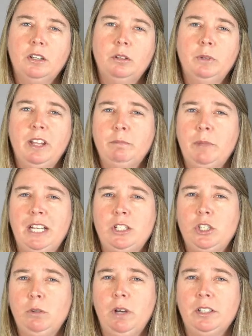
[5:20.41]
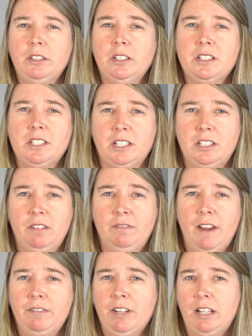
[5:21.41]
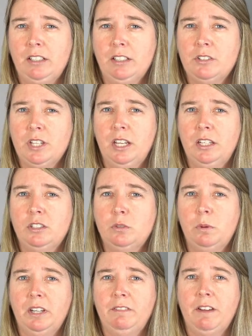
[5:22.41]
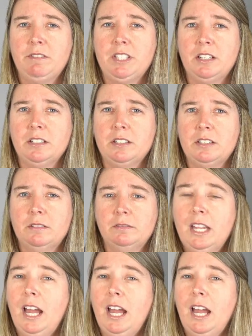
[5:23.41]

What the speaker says: We have made $265.25.